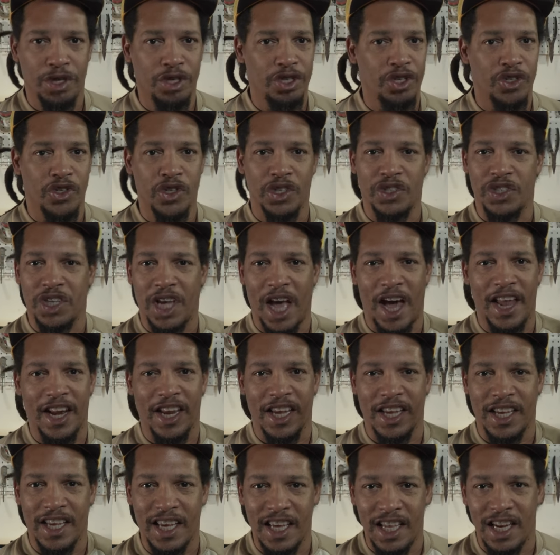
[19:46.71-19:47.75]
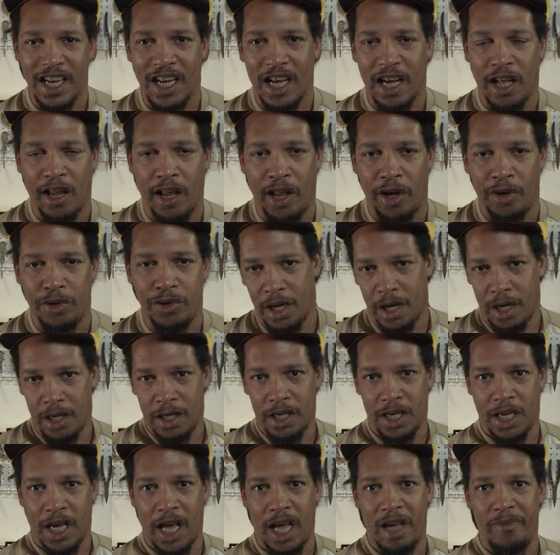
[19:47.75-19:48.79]
You just gotta get it close.
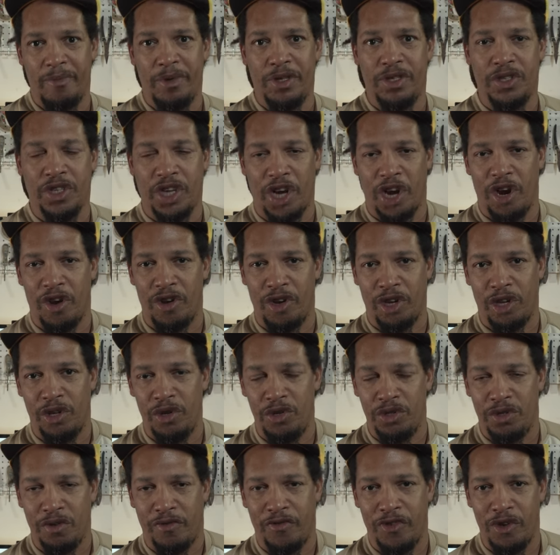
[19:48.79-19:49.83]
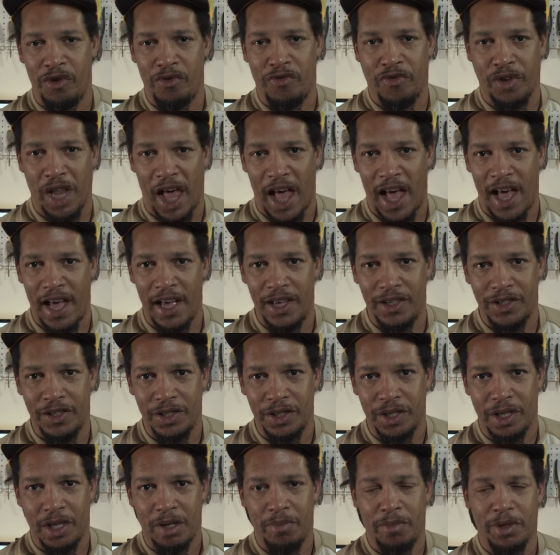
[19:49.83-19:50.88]
You can't be scared to lose a few flies,